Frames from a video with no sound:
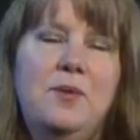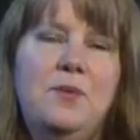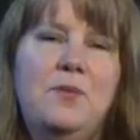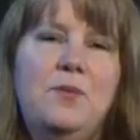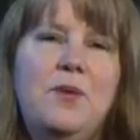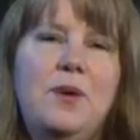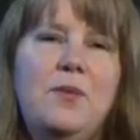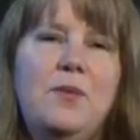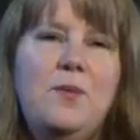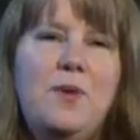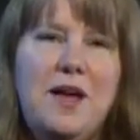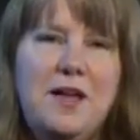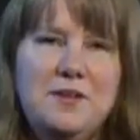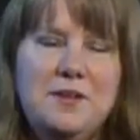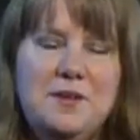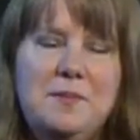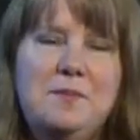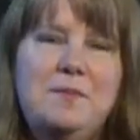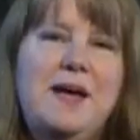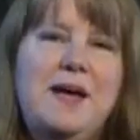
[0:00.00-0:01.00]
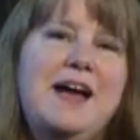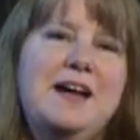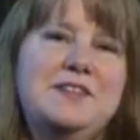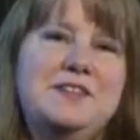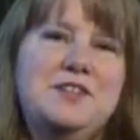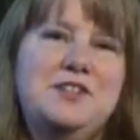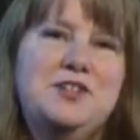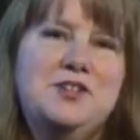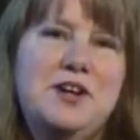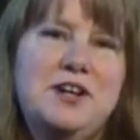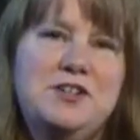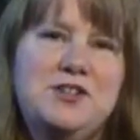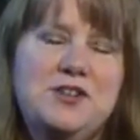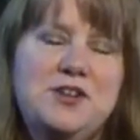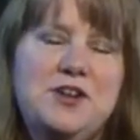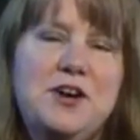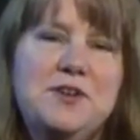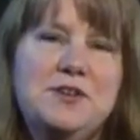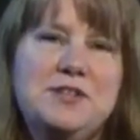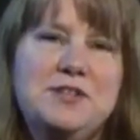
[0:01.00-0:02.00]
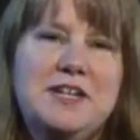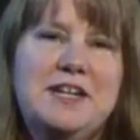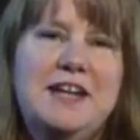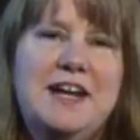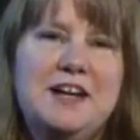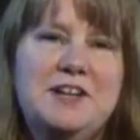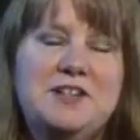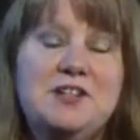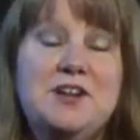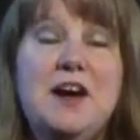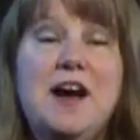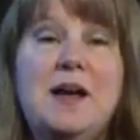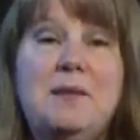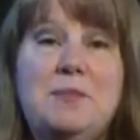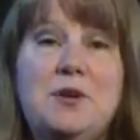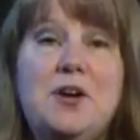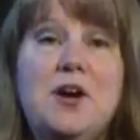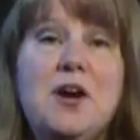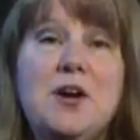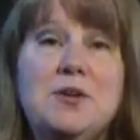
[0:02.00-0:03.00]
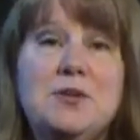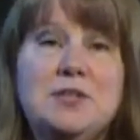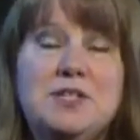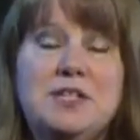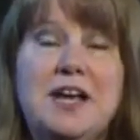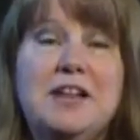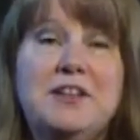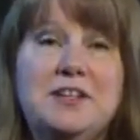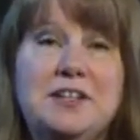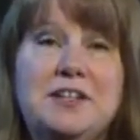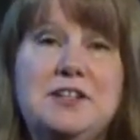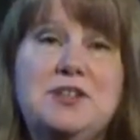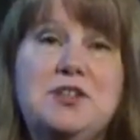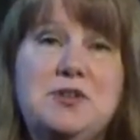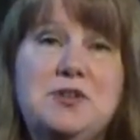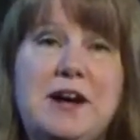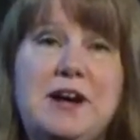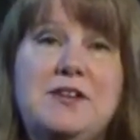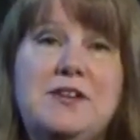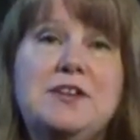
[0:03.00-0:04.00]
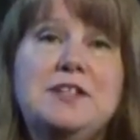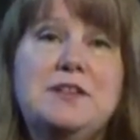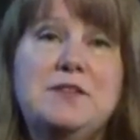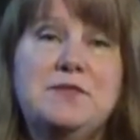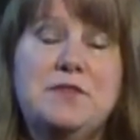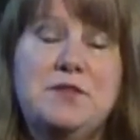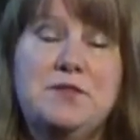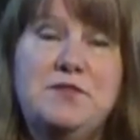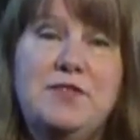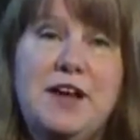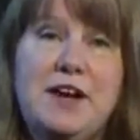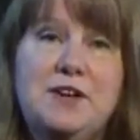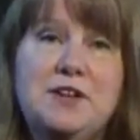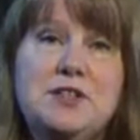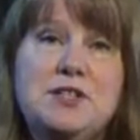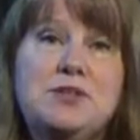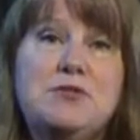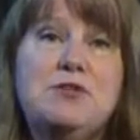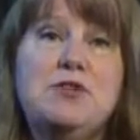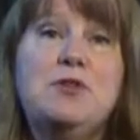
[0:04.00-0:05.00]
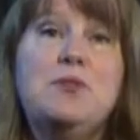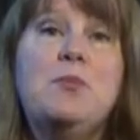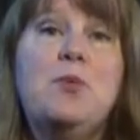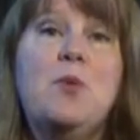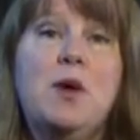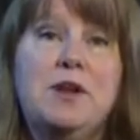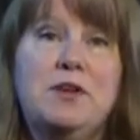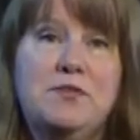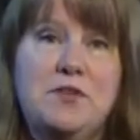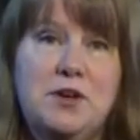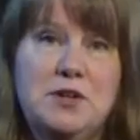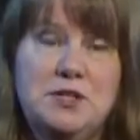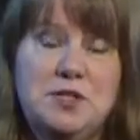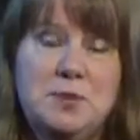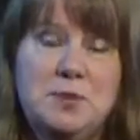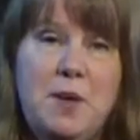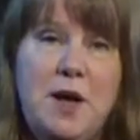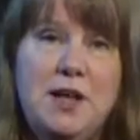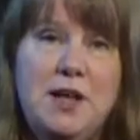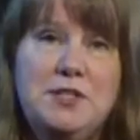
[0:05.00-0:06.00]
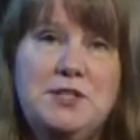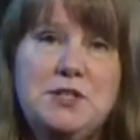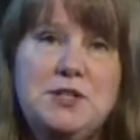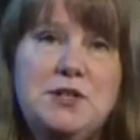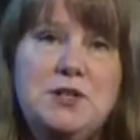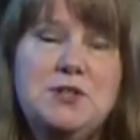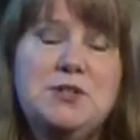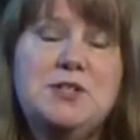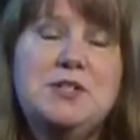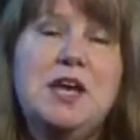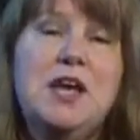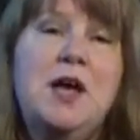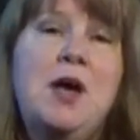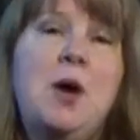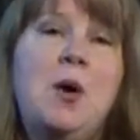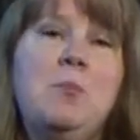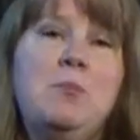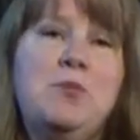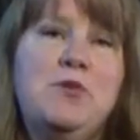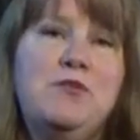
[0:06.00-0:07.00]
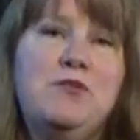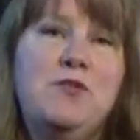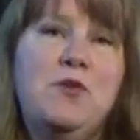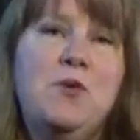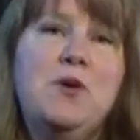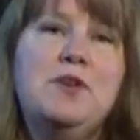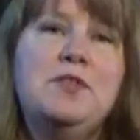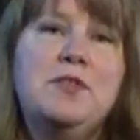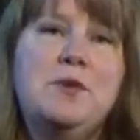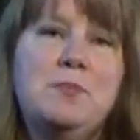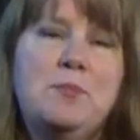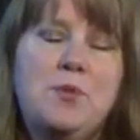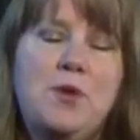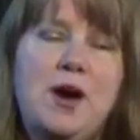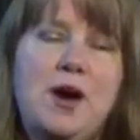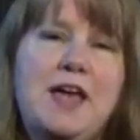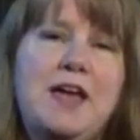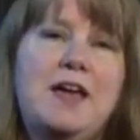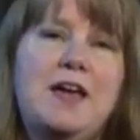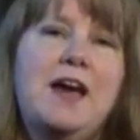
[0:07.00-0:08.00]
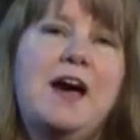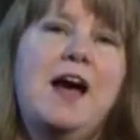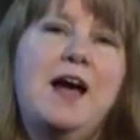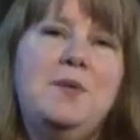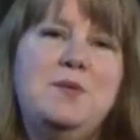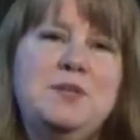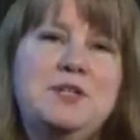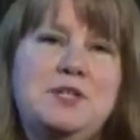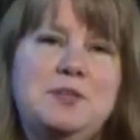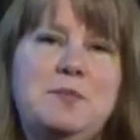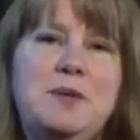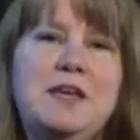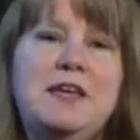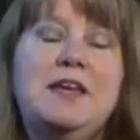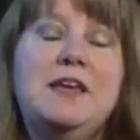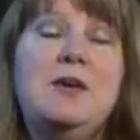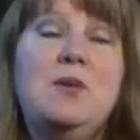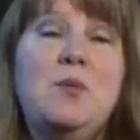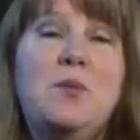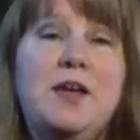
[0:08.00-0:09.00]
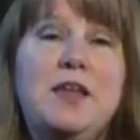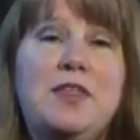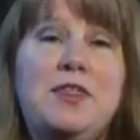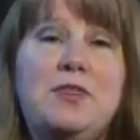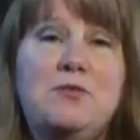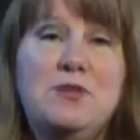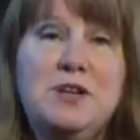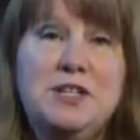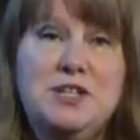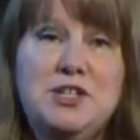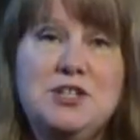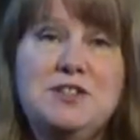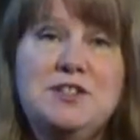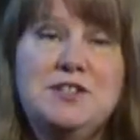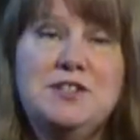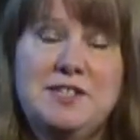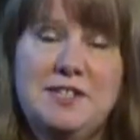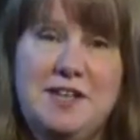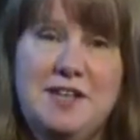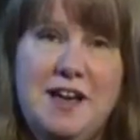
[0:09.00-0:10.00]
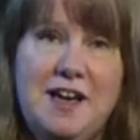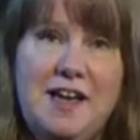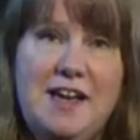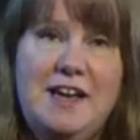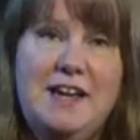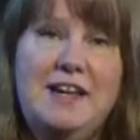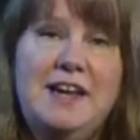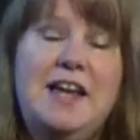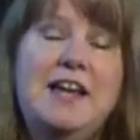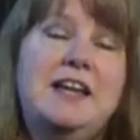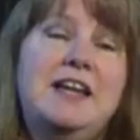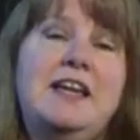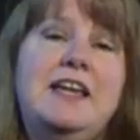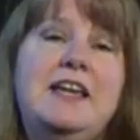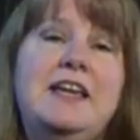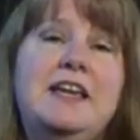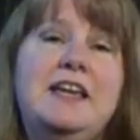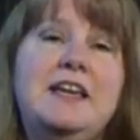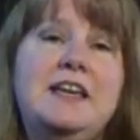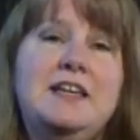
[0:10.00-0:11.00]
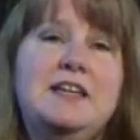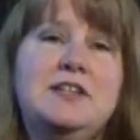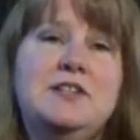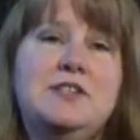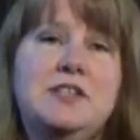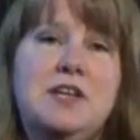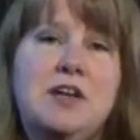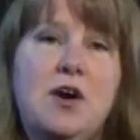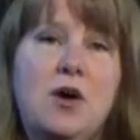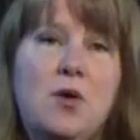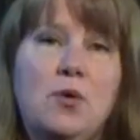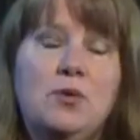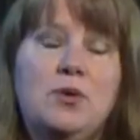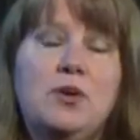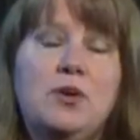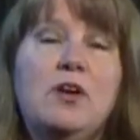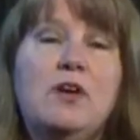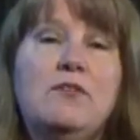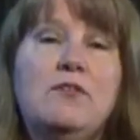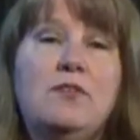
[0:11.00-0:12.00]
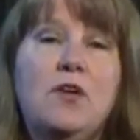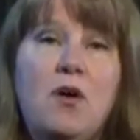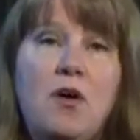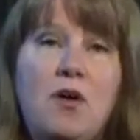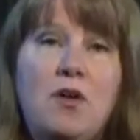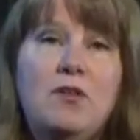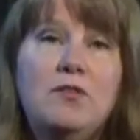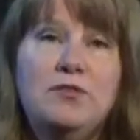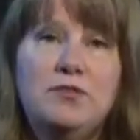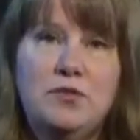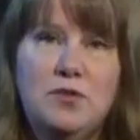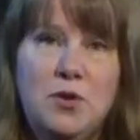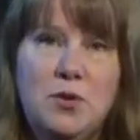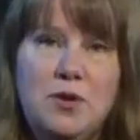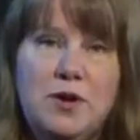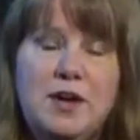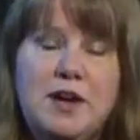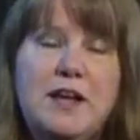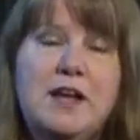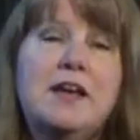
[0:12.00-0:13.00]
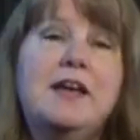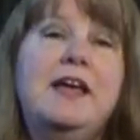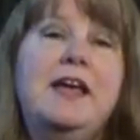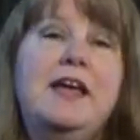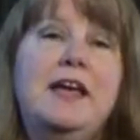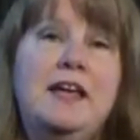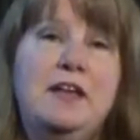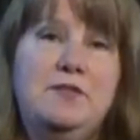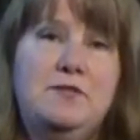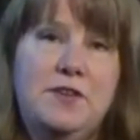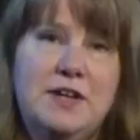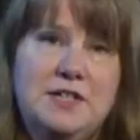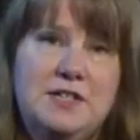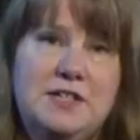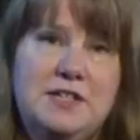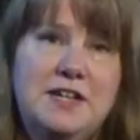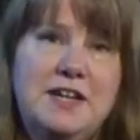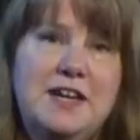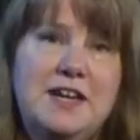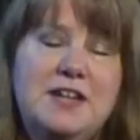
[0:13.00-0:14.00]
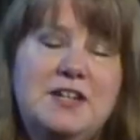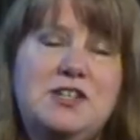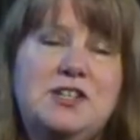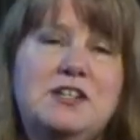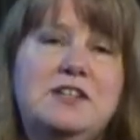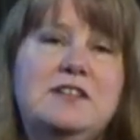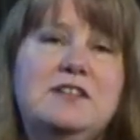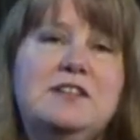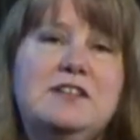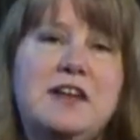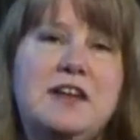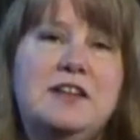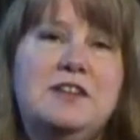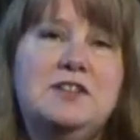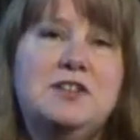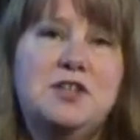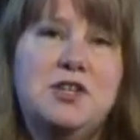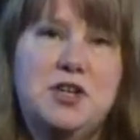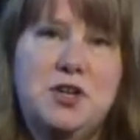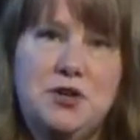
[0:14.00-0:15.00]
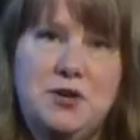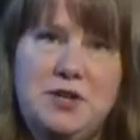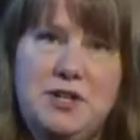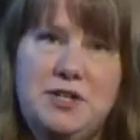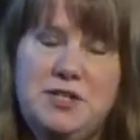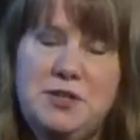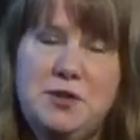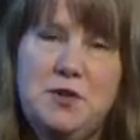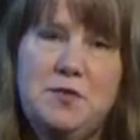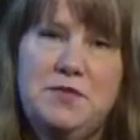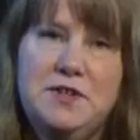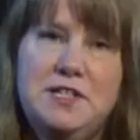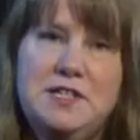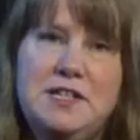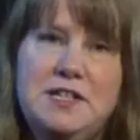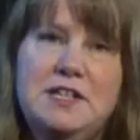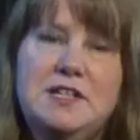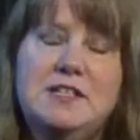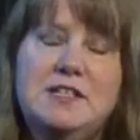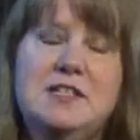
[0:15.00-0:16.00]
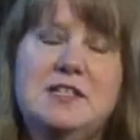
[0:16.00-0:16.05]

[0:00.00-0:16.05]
Well, welcome back to Treasure Coast Connector. I'm your host, Ellen Contreras of the Ferris Group, one of our sponsors. Before the break, I was speaking with Richard Stein, and he is the owner of All Florida Investigations and Security Services,